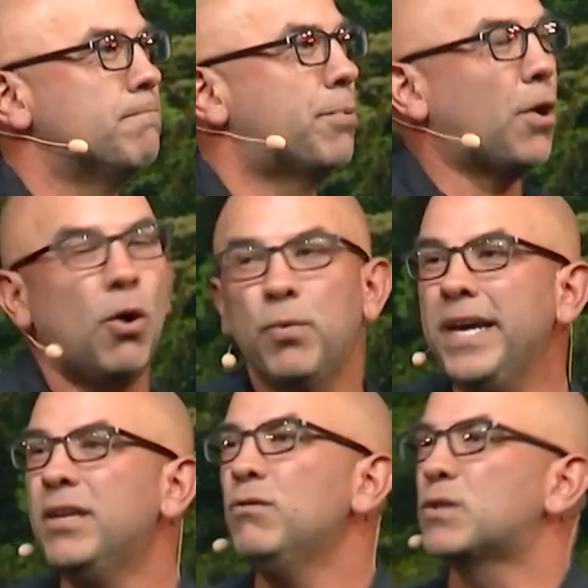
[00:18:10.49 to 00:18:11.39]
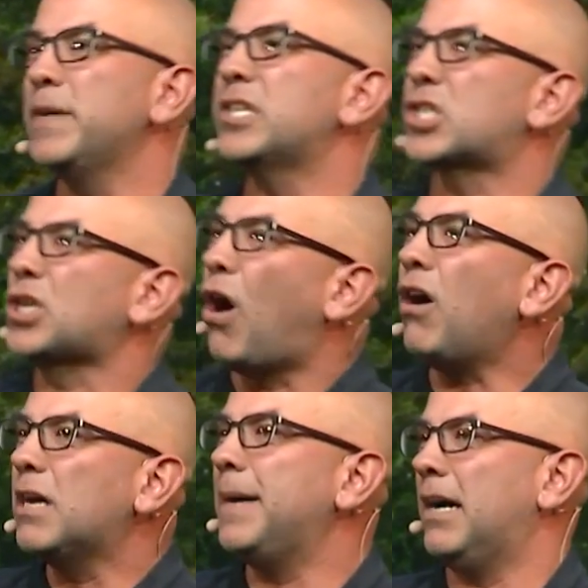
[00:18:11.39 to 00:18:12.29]
But all we do is we just
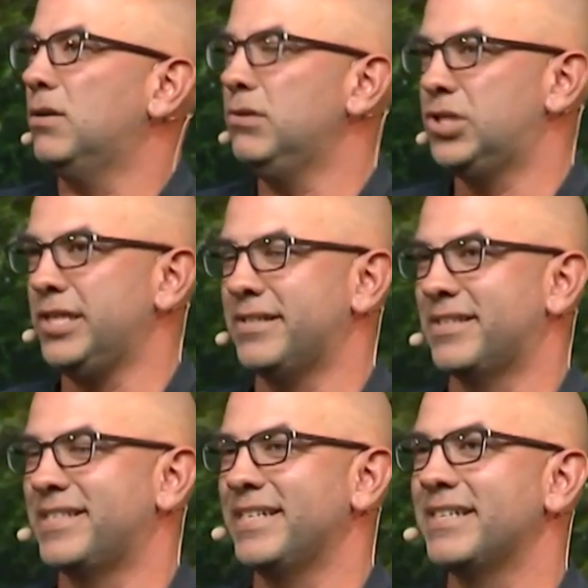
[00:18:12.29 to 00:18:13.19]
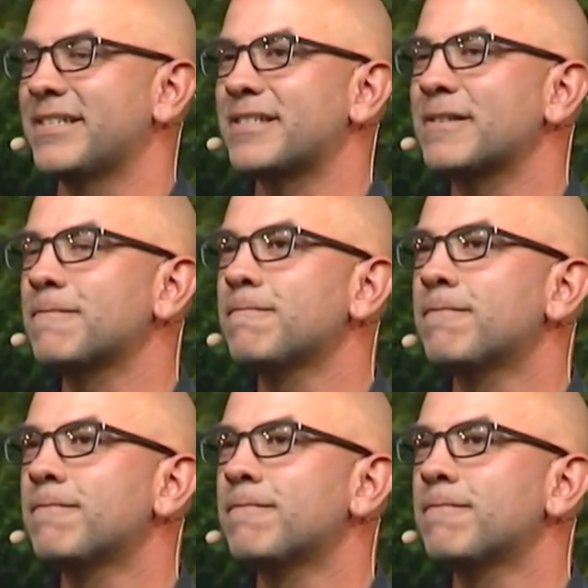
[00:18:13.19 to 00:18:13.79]
talk about who Jesus is.